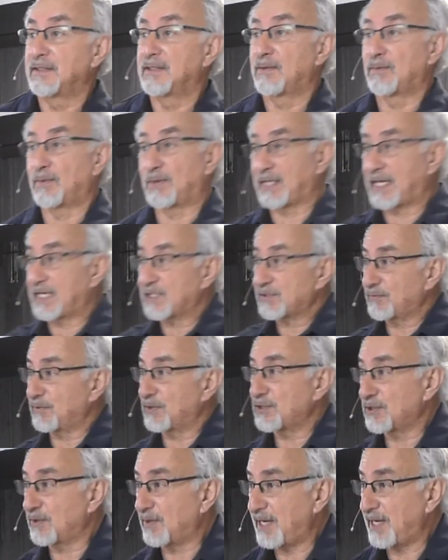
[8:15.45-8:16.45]
Won't ask for a
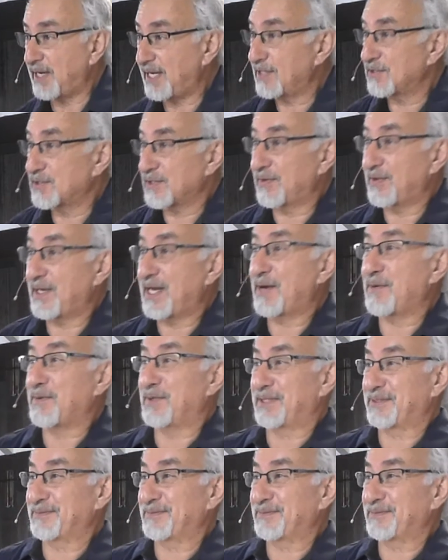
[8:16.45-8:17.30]
show of hands on that one.